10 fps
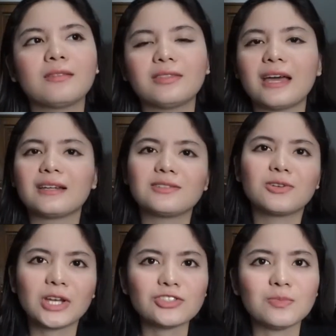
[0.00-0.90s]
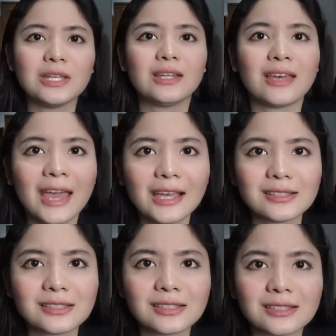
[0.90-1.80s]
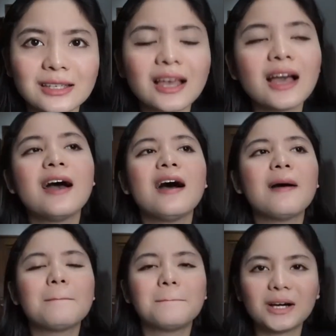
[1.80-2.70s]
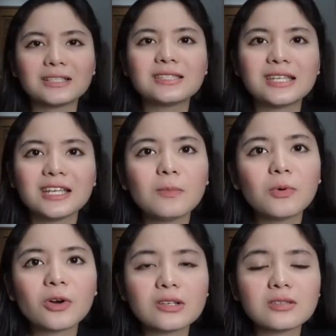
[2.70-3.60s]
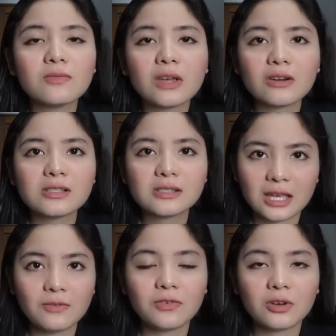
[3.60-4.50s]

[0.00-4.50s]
that is going to be the case. But Singapore is a very safe